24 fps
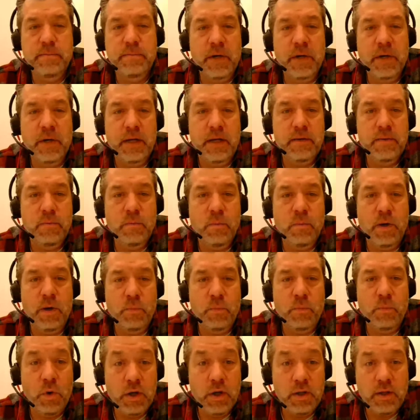But
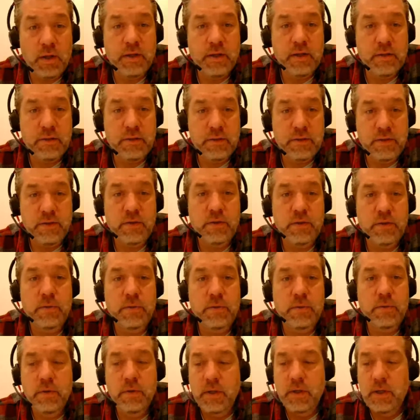what we're looking to
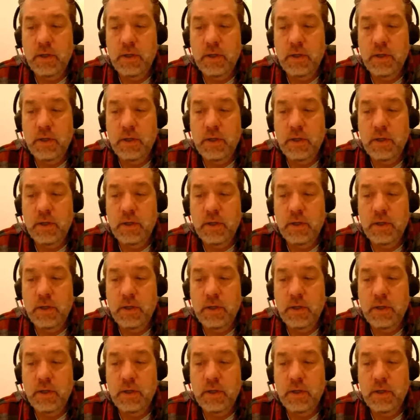do